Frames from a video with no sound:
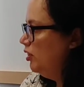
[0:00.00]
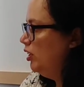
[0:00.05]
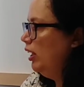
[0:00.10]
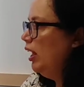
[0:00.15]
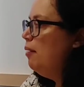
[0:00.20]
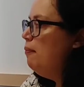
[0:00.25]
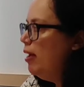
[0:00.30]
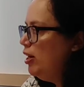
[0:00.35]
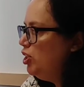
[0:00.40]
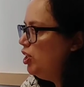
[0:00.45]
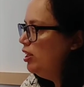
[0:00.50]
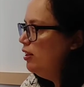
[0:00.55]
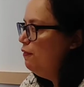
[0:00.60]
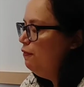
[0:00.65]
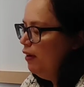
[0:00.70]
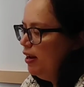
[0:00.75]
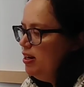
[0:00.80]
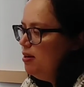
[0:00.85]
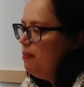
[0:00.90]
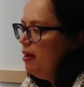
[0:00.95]
As I mentioned, the
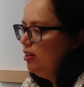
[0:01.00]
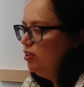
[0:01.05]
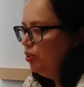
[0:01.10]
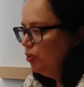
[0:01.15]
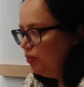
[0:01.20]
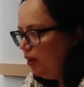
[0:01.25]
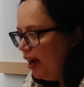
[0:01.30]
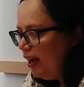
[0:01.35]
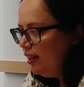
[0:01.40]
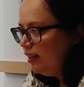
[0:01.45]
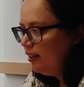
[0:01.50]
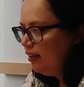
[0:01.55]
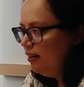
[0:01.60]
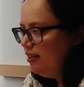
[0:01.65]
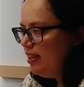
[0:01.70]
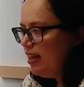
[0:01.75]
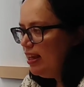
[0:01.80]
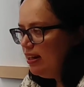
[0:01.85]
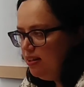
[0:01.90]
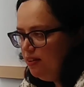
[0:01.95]
fundamental rights are
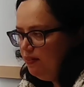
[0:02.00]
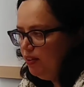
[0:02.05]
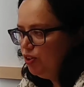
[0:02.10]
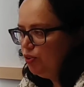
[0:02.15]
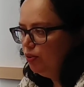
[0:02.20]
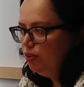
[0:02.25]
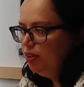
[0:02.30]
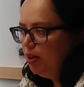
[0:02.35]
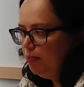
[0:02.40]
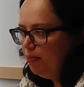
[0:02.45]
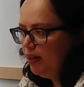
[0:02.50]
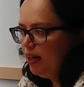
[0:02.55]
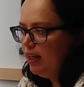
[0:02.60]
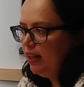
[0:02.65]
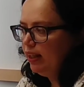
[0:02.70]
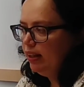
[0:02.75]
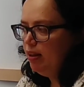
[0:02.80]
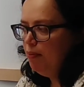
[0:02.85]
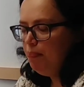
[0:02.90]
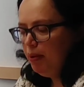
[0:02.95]
the individual liberties
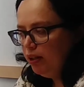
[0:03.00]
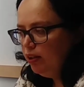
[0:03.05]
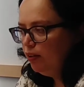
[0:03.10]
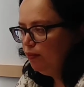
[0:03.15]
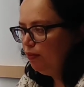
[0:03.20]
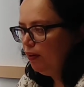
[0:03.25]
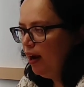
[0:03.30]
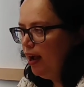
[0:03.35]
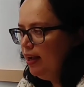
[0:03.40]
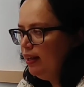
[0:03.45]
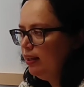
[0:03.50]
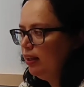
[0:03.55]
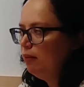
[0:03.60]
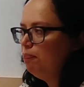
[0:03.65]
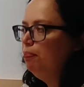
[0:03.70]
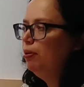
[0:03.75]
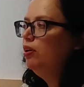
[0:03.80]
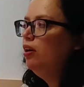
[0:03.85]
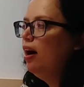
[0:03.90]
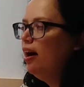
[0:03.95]
in the Bill of Rights,
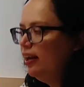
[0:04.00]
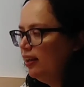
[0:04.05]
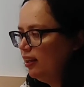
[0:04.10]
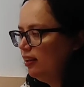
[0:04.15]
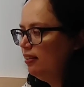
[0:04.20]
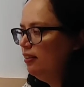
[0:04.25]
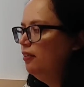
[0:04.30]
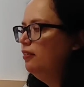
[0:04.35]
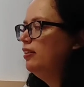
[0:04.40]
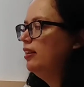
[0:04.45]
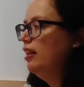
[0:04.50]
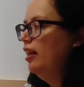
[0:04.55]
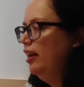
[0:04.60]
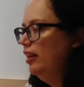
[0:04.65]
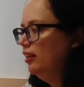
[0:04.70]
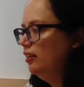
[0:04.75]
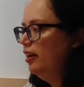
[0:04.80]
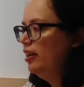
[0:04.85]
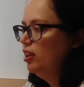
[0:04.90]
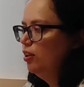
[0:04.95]
plus those things
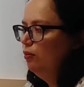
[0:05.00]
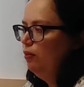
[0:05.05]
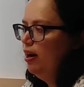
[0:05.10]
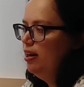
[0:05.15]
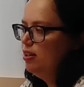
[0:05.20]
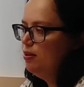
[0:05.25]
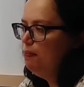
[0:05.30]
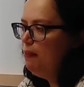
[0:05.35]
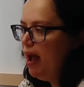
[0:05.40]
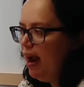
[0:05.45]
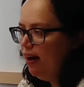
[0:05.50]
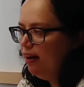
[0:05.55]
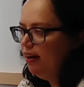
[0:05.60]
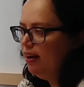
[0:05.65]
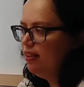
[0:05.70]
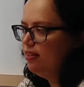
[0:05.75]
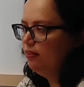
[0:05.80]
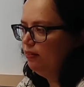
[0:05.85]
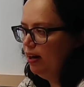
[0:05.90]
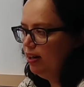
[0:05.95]
like the right to
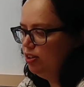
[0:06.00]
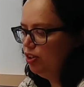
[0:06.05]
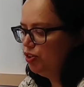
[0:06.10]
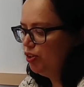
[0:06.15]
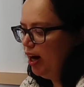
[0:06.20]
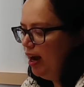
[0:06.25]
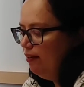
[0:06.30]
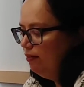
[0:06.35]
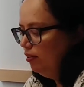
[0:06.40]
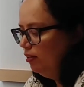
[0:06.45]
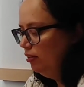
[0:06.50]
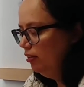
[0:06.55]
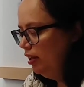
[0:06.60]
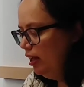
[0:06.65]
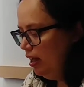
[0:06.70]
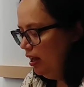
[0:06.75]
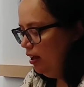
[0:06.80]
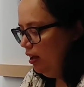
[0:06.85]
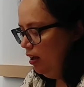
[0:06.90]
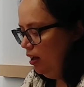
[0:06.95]
marry, the right to travel
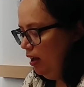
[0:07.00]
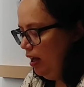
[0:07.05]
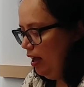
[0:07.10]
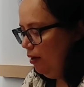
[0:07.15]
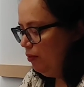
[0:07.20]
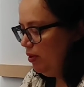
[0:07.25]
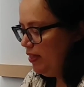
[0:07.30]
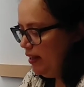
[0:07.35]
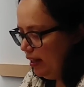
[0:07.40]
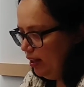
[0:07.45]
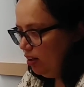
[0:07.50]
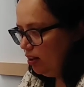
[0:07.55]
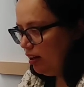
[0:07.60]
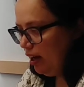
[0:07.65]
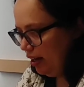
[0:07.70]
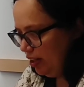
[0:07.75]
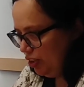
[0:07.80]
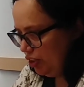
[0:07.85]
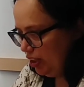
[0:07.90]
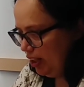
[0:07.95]
within your
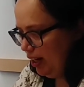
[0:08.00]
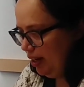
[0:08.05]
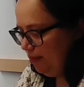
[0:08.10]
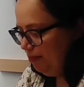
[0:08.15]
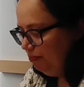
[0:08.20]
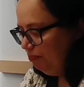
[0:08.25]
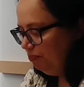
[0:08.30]
country